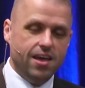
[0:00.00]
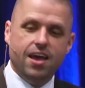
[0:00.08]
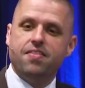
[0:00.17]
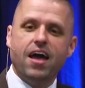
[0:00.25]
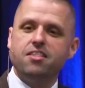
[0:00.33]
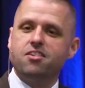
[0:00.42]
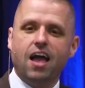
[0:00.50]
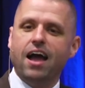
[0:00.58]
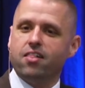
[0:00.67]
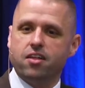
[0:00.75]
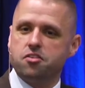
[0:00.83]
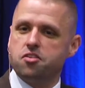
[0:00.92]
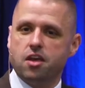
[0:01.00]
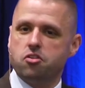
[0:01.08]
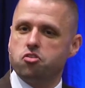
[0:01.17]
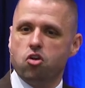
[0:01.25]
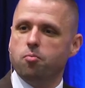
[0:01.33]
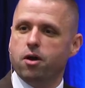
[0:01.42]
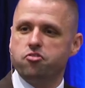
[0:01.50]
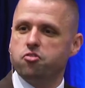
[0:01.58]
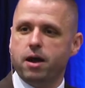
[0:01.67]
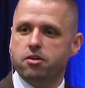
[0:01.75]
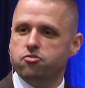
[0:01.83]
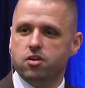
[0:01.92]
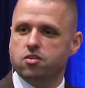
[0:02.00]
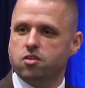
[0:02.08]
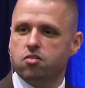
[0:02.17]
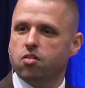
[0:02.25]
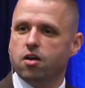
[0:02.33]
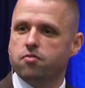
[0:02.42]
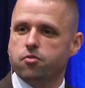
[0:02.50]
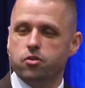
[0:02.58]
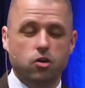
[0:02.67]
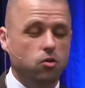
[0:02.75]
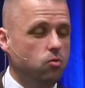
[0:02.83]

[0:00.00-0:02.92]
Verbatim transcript: And that silence says so much about Jesus' love for you.